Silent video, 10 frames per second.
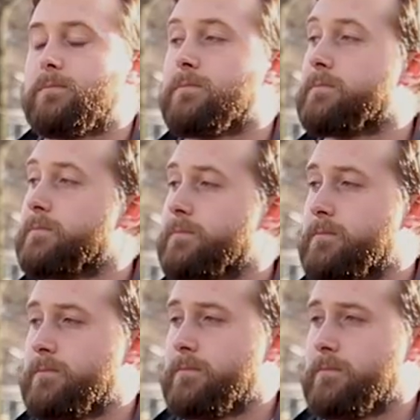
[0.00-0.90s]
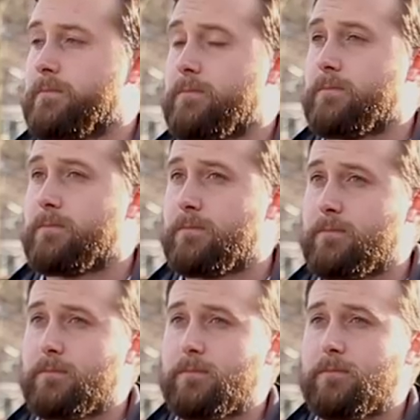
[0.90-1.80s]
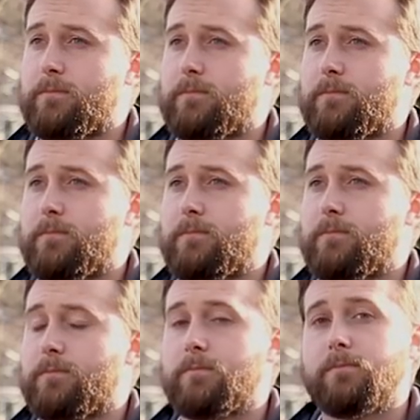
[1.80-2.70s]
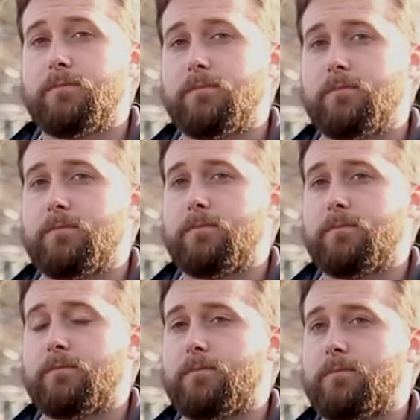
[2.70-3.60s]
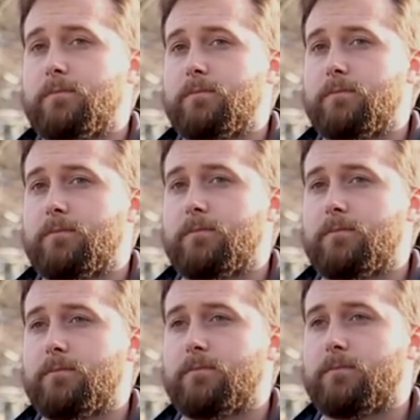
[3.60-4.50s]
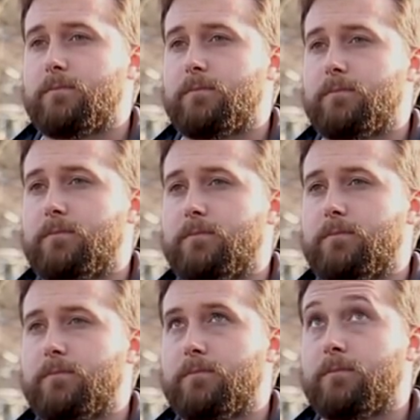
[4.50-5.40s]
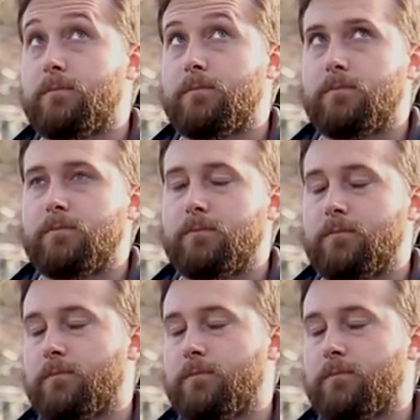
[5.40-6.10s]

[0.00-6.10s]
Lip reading: No words are spoken by the person on screen.